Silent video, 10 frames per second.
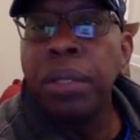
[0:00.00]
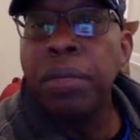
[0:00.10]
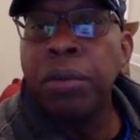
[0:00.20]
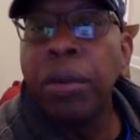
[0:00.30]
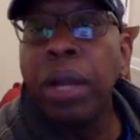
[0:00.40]

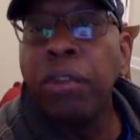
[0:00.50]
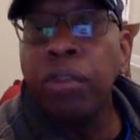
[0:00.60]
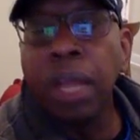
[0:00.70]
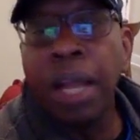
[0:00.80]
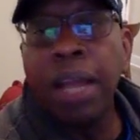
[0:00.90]
Verizon.
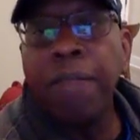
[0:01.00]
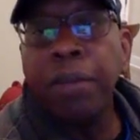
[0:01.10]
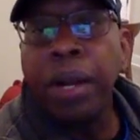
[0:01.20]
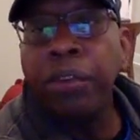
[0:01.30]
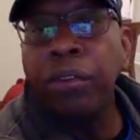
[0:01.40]
I have
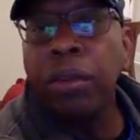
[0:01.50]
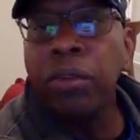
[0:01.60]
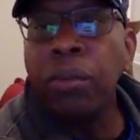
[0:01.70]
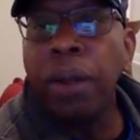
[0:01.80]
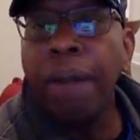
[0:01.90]
Verizon as well.